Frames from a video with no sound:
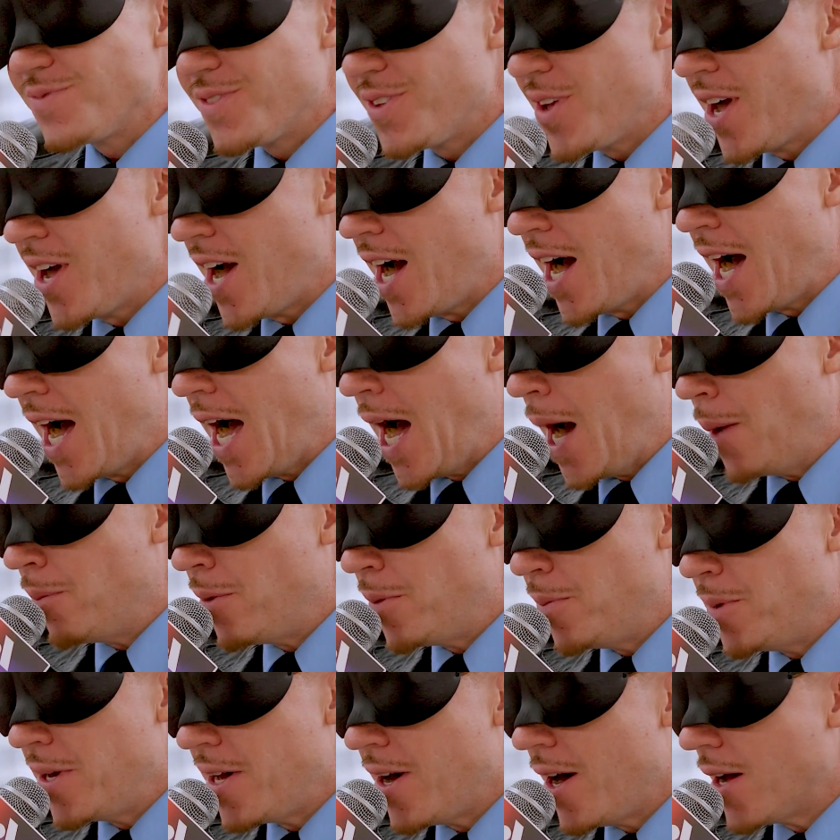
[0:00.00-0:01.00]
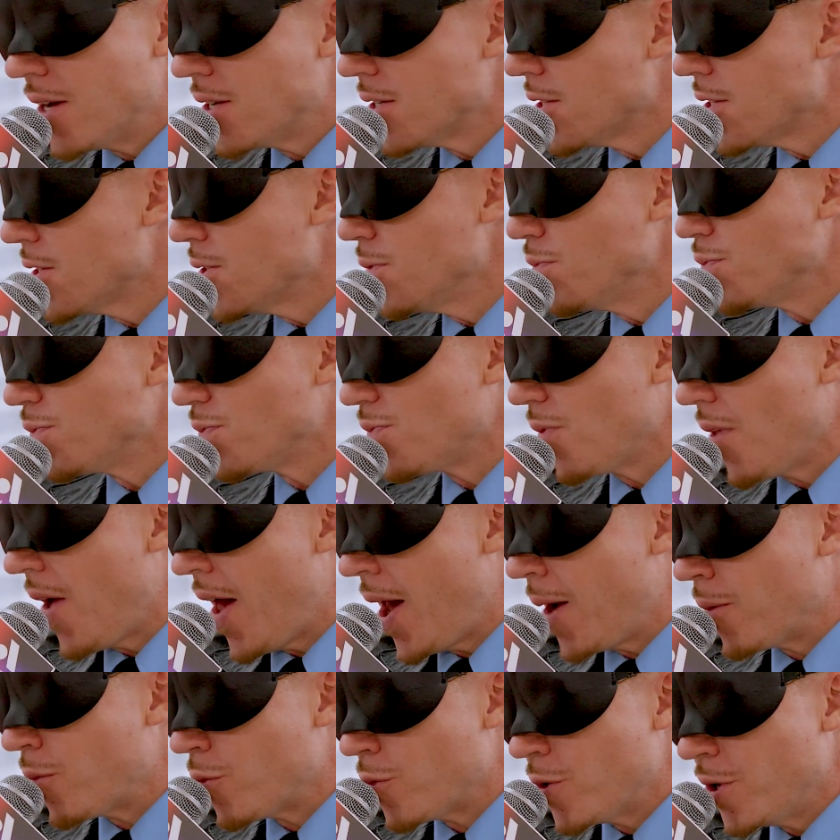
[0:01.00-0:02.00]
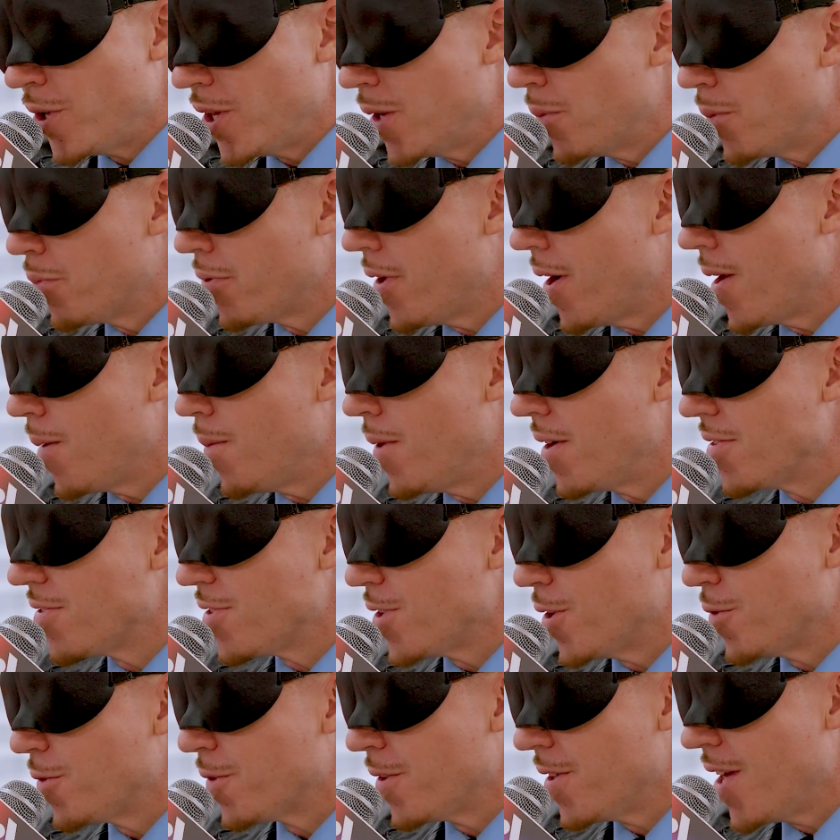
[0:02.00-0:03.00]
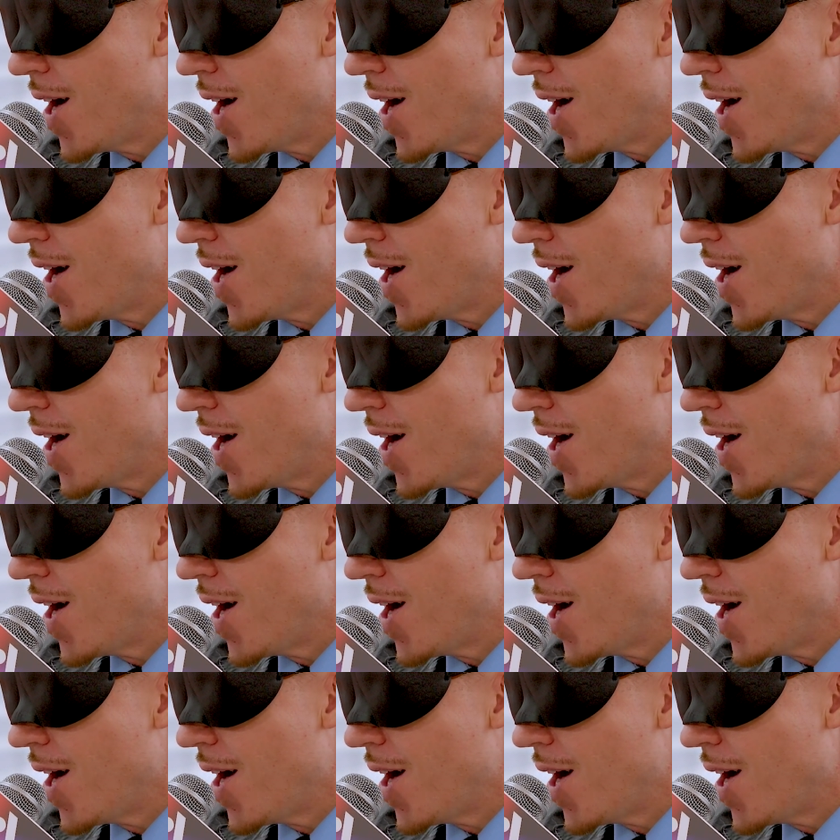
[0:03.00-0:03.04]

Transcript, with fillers: Good job. I'm going to be honest. I'm really proud of myself for